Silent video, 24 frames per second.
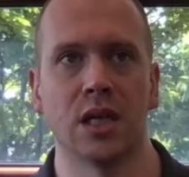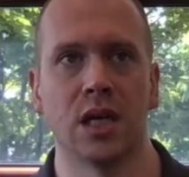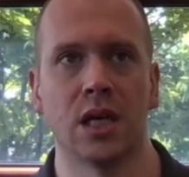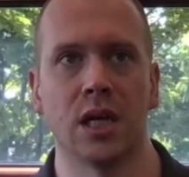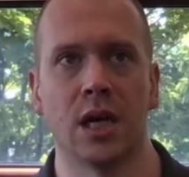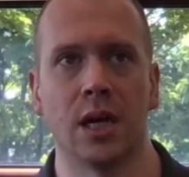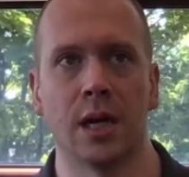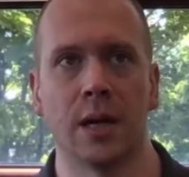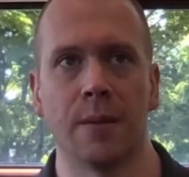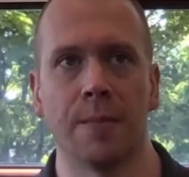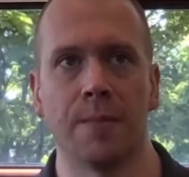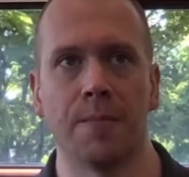
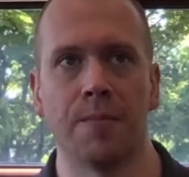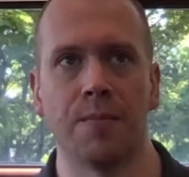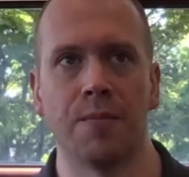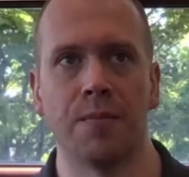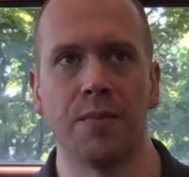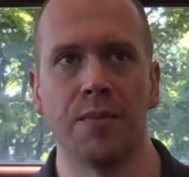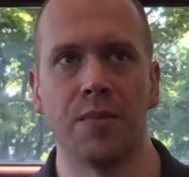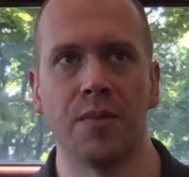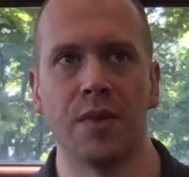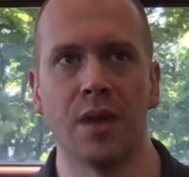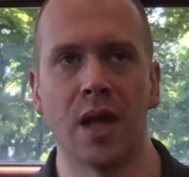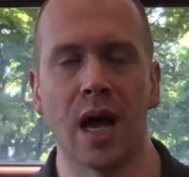
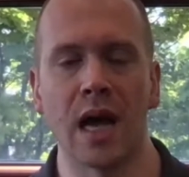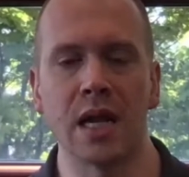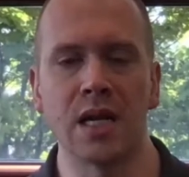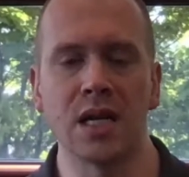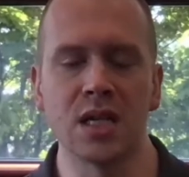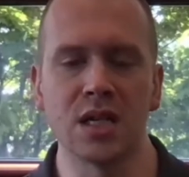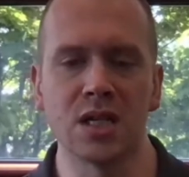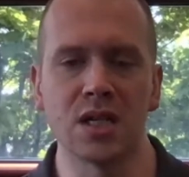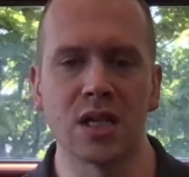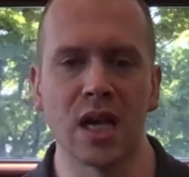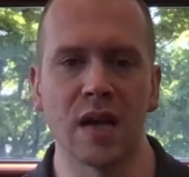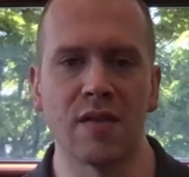
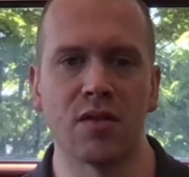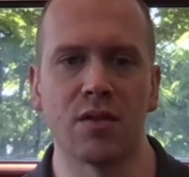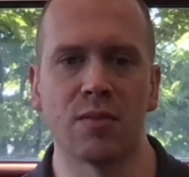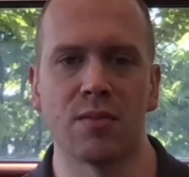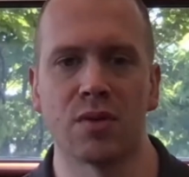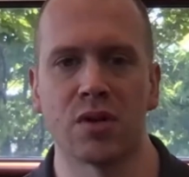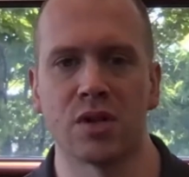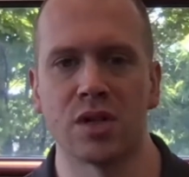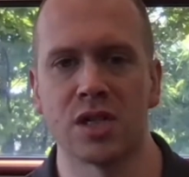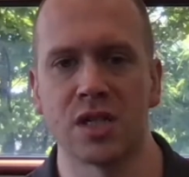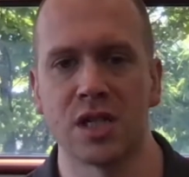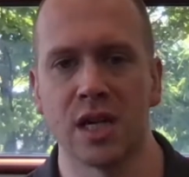
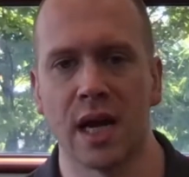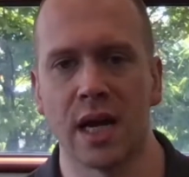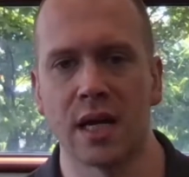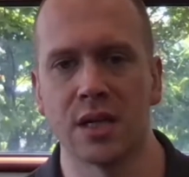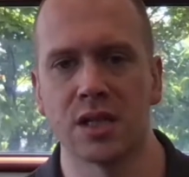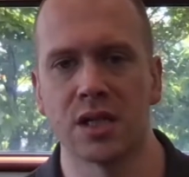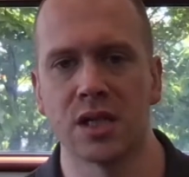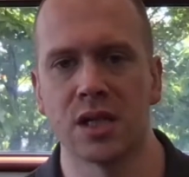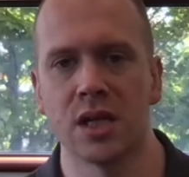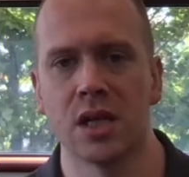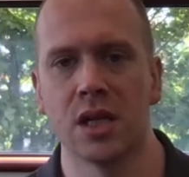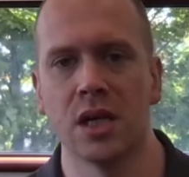
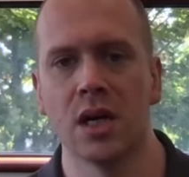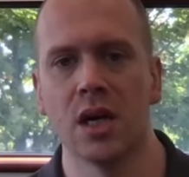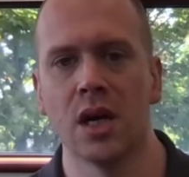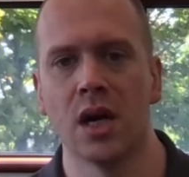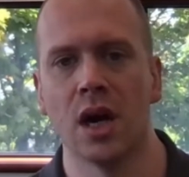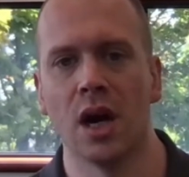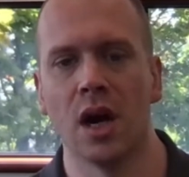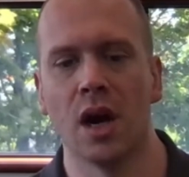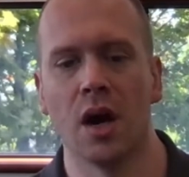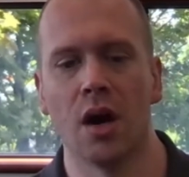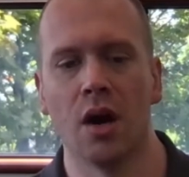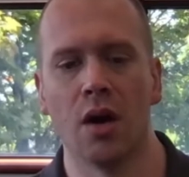97%
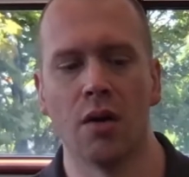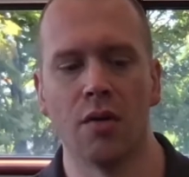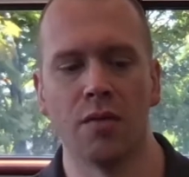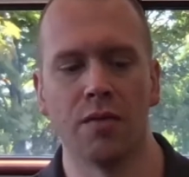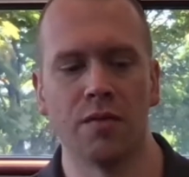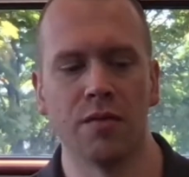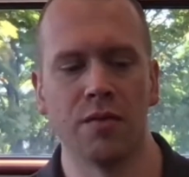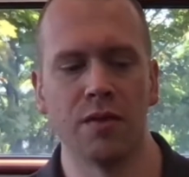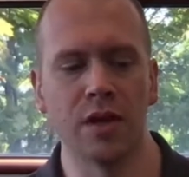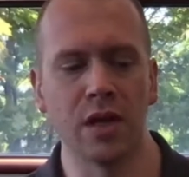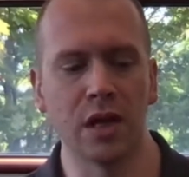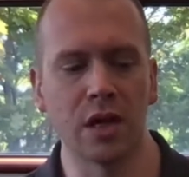
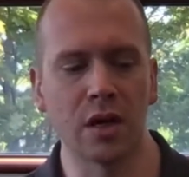of